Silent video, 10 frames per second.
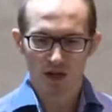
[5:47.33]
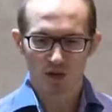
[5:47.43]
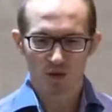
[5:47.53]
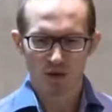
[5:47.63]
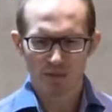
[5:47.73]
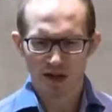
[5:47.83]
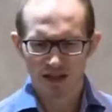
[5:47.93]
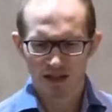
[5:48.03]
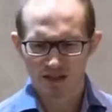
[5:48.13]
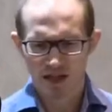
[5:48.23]
So Ripe
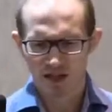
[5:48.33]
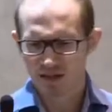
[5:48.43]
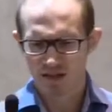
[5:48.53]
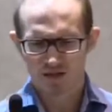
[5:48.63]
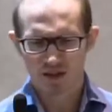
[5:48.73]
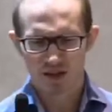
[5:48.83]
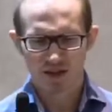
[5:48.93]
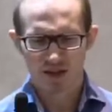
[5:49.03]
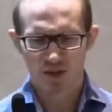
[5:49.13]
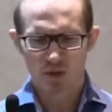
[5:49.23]
Atlas is slightly
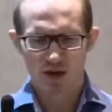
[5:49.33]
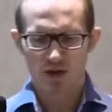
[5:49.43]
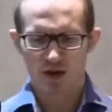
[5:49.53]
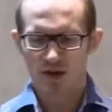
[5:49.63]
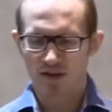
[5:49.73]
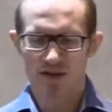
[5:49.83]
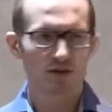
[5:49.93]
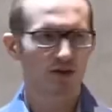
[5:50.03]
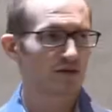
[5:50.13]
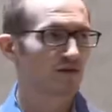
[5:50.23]
different. They spread around like
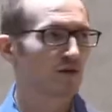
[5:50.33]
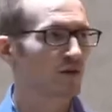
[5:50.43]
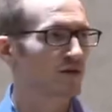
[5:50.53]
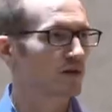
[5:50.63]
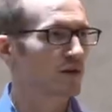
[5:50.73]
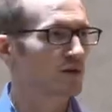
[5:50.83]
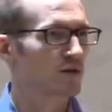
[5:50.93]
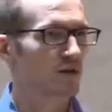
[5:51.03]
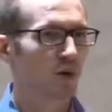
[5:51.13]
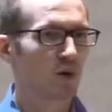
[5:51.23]
thousands of nodes across the
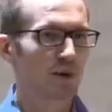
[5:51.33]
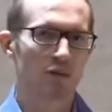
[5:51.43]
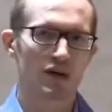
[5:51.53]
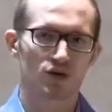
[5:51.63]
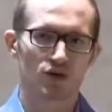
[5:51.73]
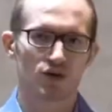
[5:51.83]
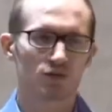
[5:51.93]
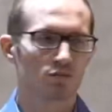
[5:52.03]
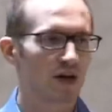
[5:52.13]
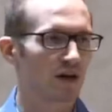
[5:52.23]
globe and measure
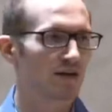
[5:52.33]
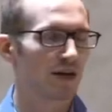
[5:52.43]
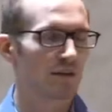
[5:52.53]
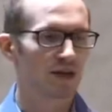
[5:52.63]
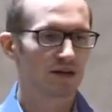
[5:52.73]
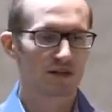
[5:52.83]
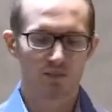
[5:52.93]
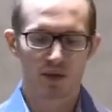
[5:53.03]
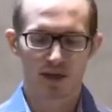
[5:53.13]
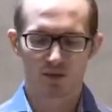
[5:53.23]
uh, timings
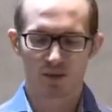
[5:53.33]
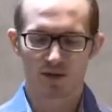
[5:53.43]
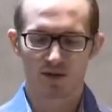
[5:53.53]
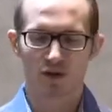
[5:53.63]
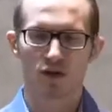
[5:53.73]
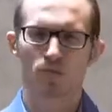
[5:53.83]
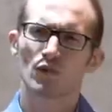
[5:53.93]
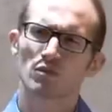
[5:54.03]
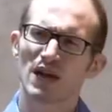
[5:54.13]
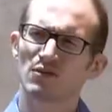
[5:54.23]
and bandwidth, uh,
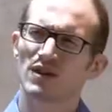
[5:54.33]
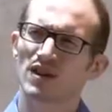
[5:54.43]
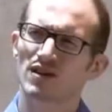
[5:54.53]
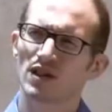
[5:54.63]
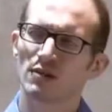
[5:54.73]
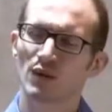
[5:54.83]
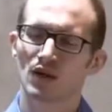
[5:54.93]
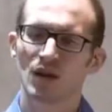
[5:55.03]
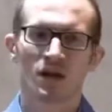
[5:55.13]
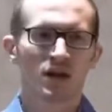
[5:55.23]
not bandwidth actually,
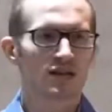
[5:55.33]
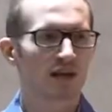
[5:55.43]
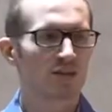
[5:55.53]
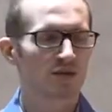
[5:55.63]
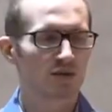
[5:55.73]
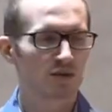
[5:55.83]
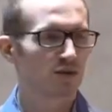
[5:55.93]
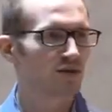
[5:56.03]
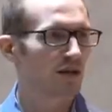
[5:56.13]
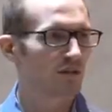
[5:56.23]
but timings, round
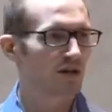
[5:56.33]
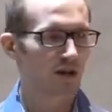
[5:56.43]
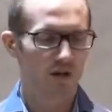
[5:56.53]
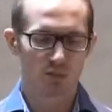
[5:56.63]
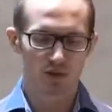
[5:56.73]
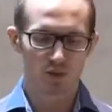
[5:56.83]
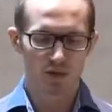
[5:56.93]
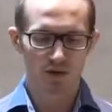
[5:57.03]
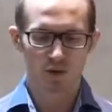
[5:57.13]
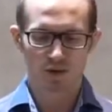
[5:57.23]
trip times uh,
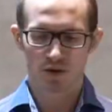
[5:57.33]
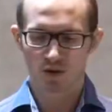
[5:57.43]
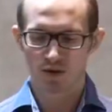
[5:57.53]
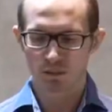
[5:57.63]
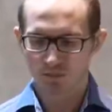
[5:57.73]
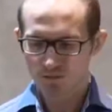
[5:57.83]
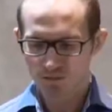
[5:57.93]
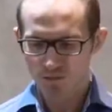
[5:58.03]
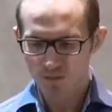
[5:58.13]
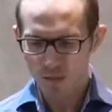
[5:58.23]
between those nodes.
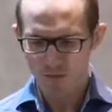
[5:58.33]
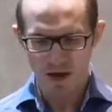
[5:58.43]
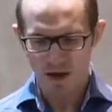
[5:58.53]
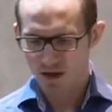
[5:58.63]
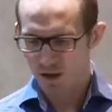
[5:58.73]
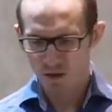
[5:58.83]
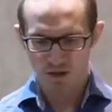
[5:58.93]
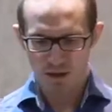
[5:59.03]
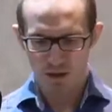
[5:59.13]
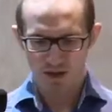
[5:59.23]
Uh, a couple of
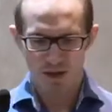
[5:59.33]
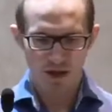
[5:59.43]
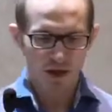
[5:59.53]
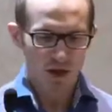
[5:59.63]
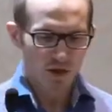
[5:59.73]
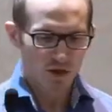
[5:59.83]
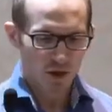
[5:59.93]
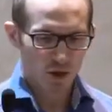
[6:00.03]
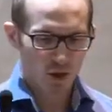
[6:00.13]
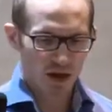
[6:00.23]
other ones.
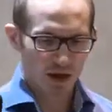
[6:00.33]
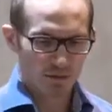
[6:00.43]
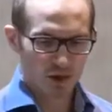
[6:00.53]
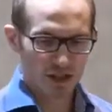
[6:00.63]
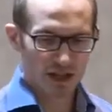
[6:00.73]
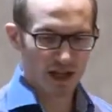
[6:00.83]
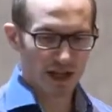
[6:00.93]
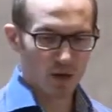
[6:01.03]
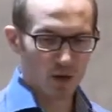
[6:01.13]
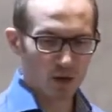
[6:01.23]
So um, Critical
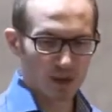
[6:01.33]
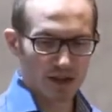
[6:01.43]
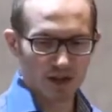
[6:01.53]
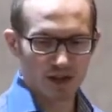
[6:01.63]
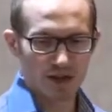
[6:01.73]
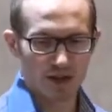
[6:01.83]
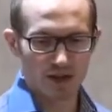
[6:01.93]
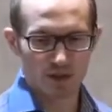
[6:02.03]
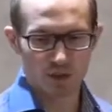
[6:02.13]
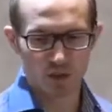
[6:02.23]
IO was actually the